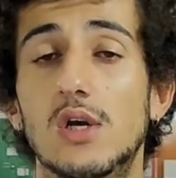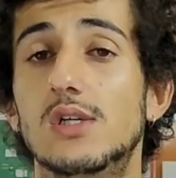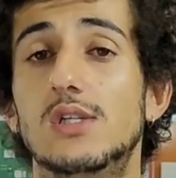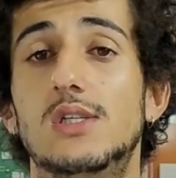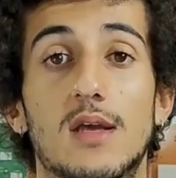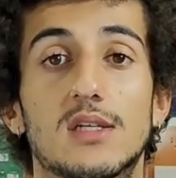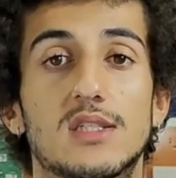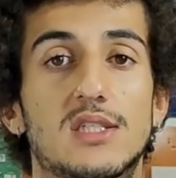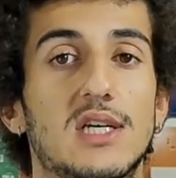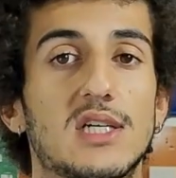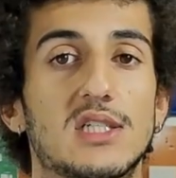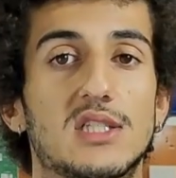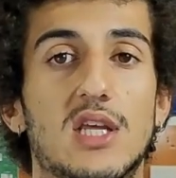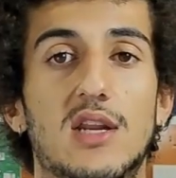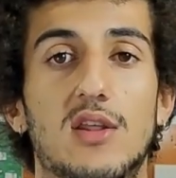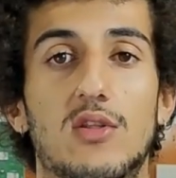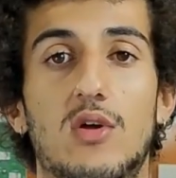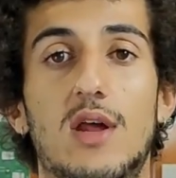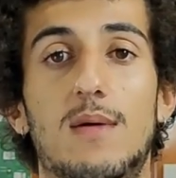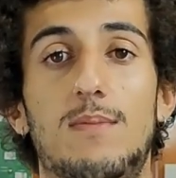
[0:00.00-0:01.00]
you still
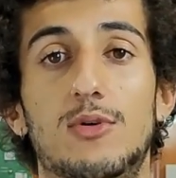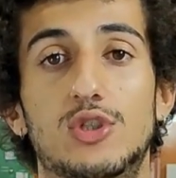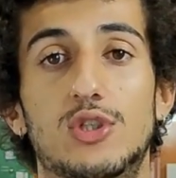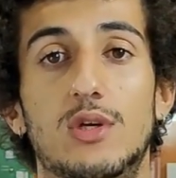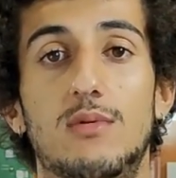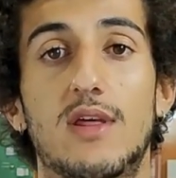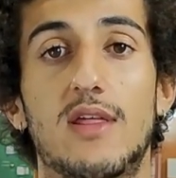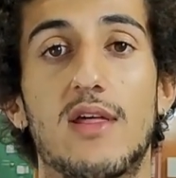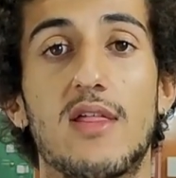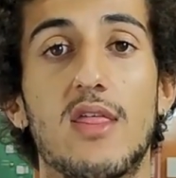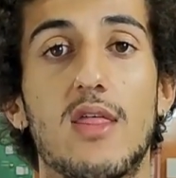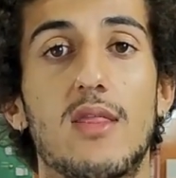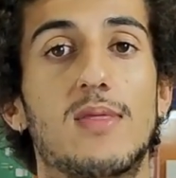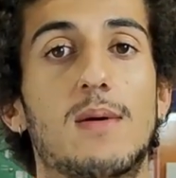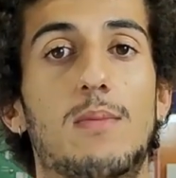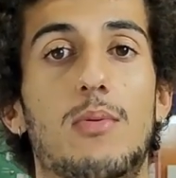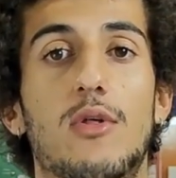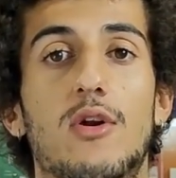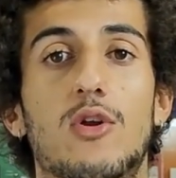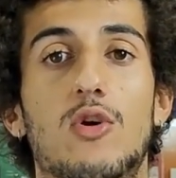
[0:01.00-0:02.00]
have the possibility of
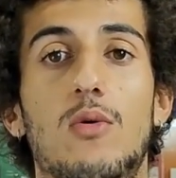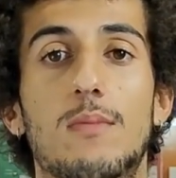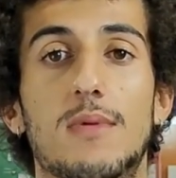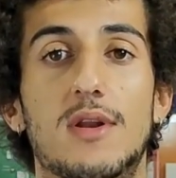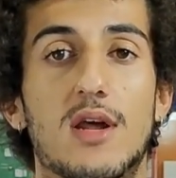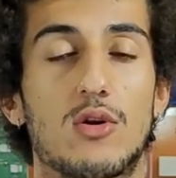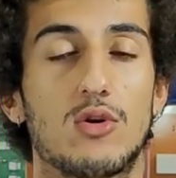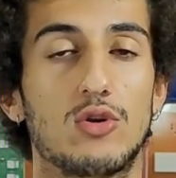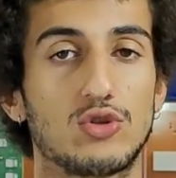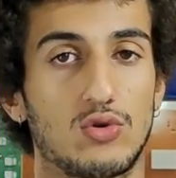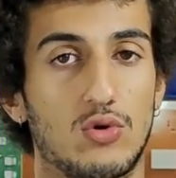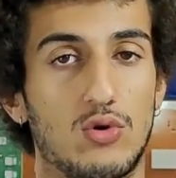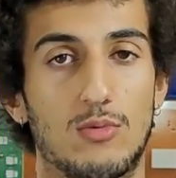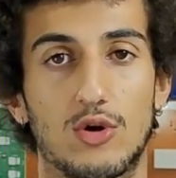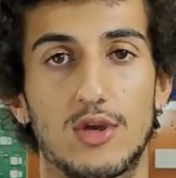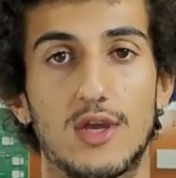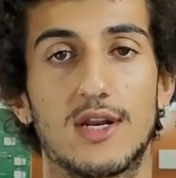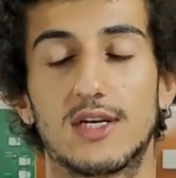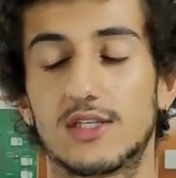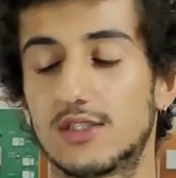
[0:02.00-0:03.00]
combining them as you
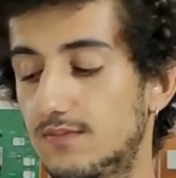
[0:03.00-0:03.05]
want.